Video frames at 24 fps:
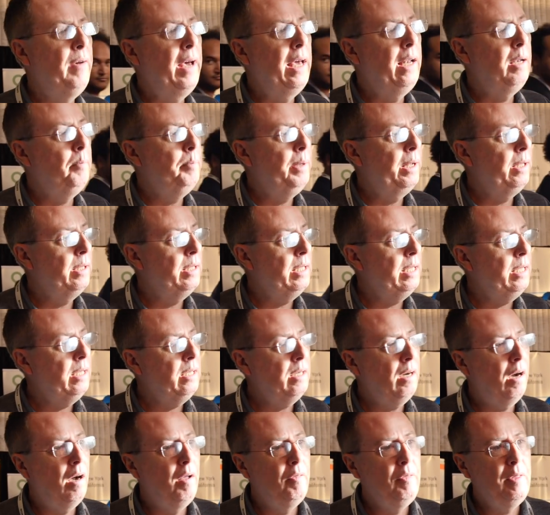
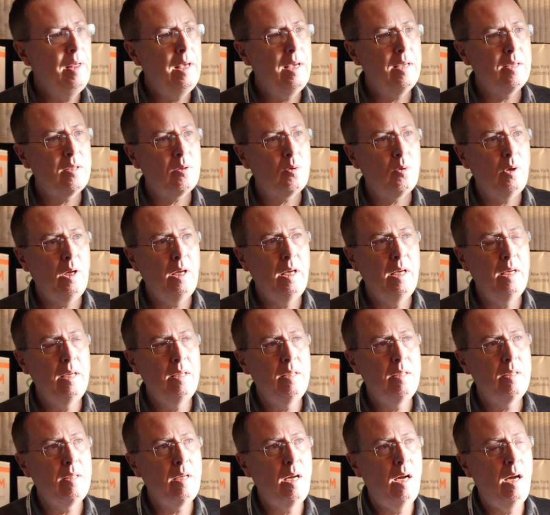availability on this
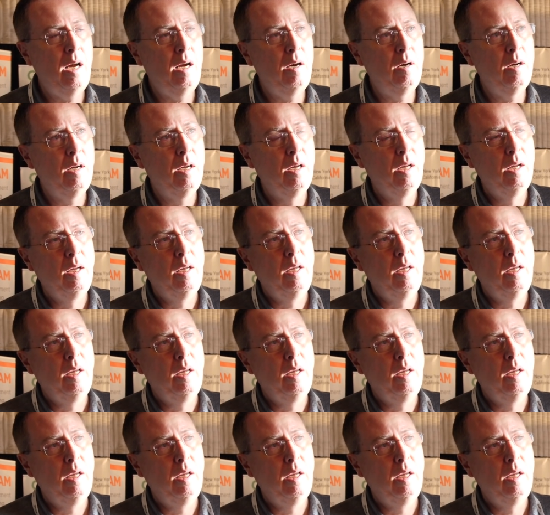is uh,